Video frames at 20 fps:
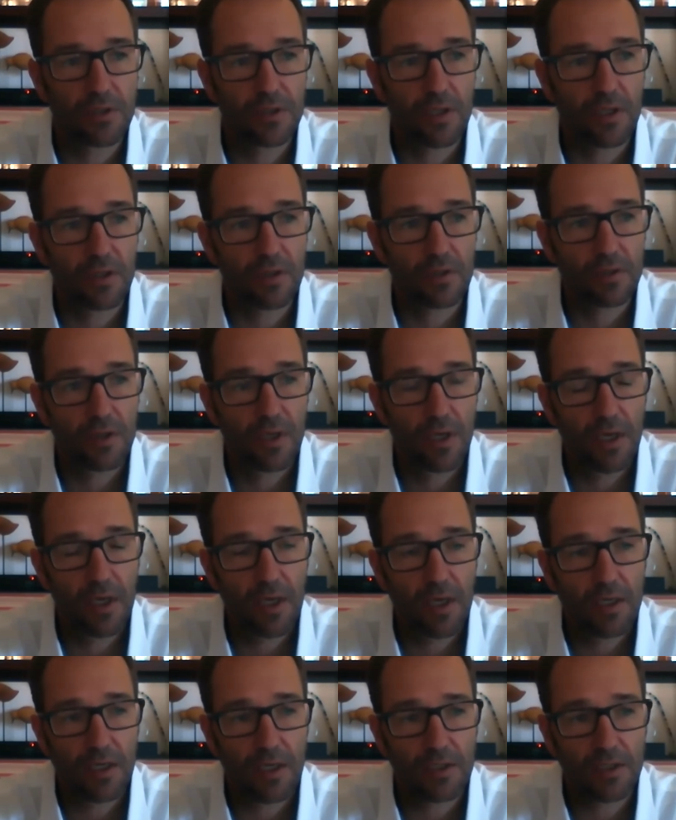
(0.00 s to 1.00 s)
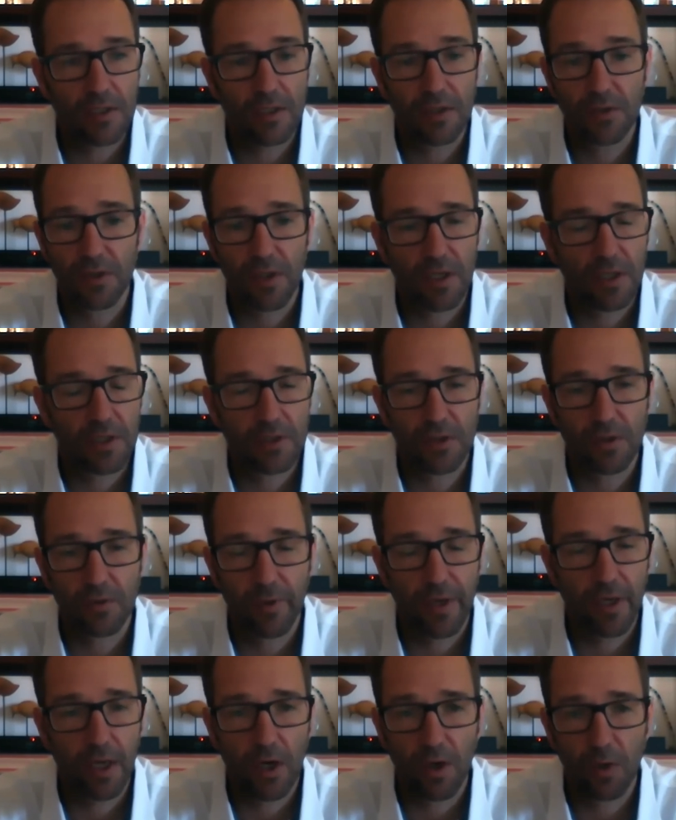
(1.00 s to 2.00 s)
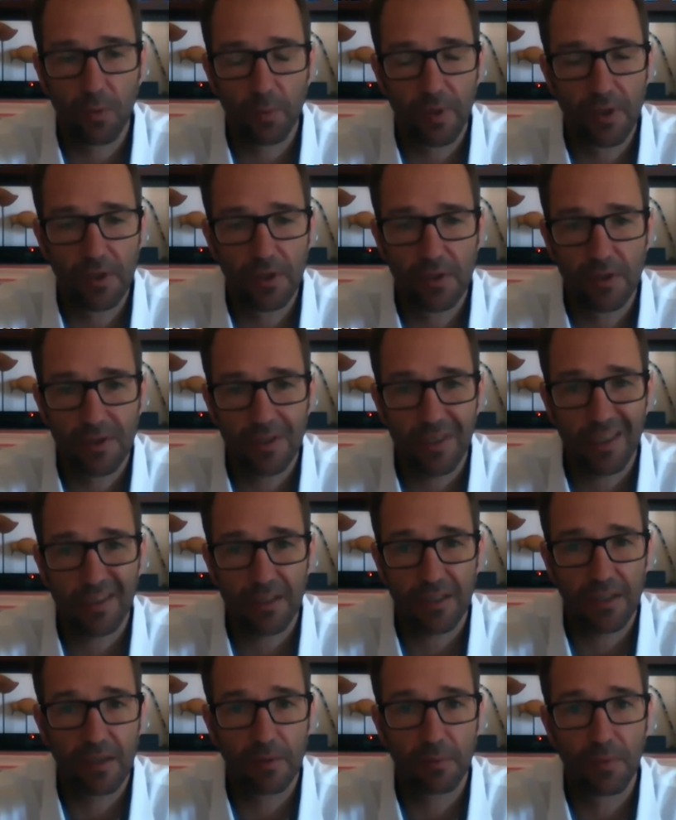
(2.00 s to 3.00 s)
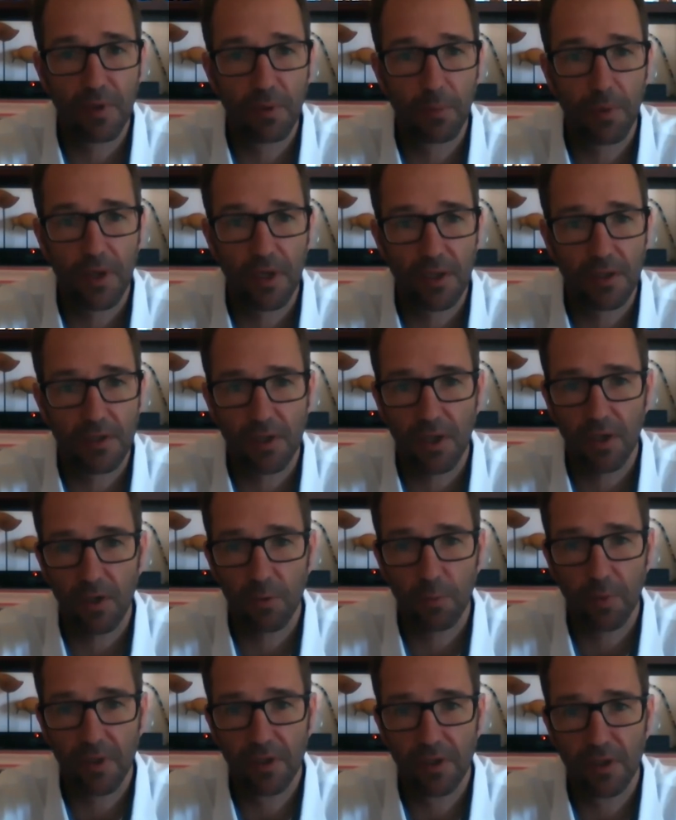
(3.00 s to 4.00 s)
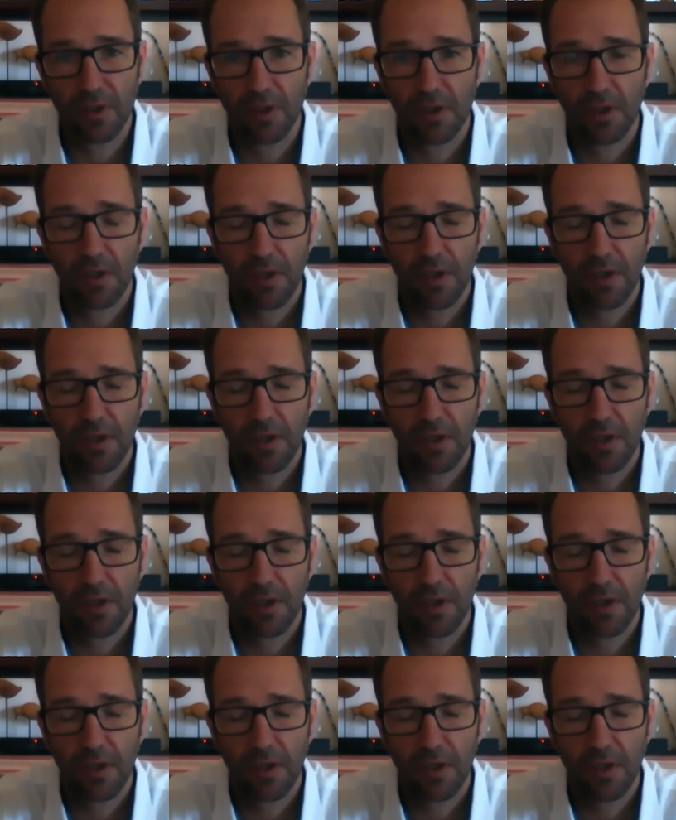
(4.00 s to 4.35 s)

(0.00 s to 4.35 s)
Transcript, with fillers: So Casa New Zealand is already opened. Casa Namibia is opened.